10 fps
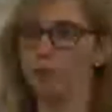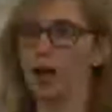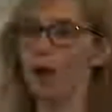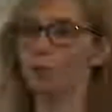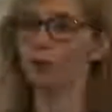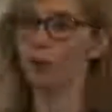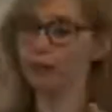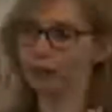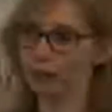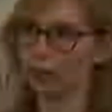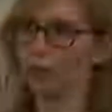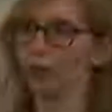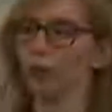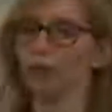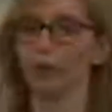map, you know exactly where
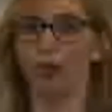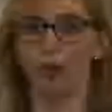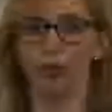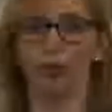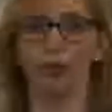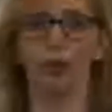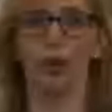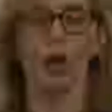you want to go to,